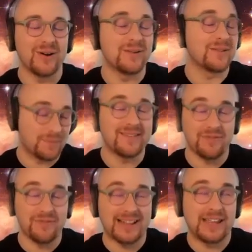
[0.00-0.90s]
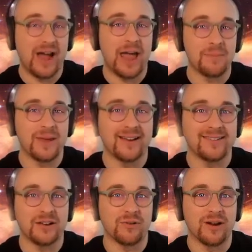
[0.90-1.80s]
specifically your API
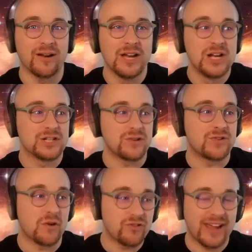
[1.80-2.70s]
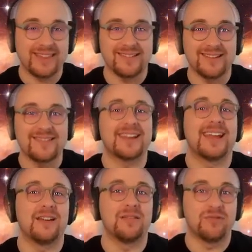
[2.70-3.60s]
secret. So don't check this into
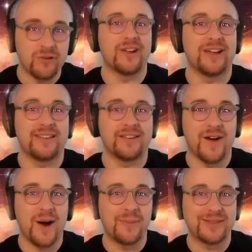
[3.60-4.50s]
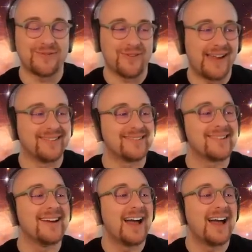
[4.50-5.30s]
Git. Don't share this file with a friend.